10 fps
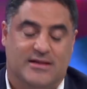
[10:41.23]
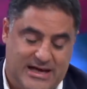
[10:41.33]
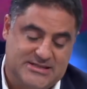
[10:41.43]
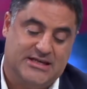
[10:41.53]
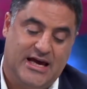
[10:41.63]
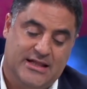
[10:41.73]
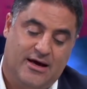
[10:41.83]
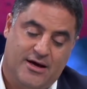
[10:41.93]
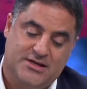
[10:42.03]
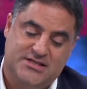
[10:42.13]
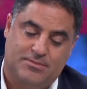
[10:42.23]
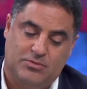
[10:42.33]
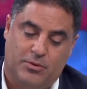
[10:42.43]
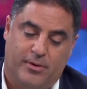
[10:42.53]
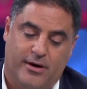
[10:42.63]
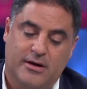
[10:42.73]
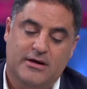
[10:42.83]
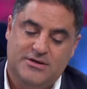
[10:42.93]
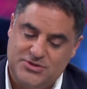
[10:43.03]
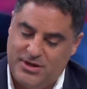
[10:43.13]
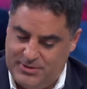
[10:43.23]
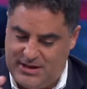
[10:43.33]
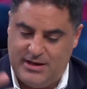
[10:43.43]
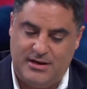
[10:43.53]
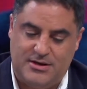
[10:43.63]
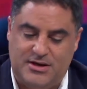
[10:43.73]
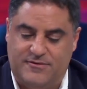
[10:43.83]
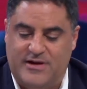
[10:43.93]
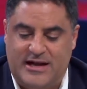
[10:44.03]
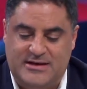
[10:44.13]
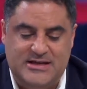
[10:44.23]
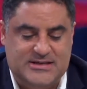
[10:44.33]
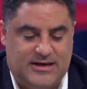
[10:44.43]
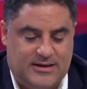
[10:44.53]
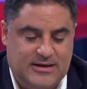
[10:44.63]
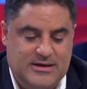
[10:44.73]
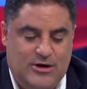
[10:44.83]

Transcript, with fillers: That's again the unacceptable part. So let me uh, give that detail.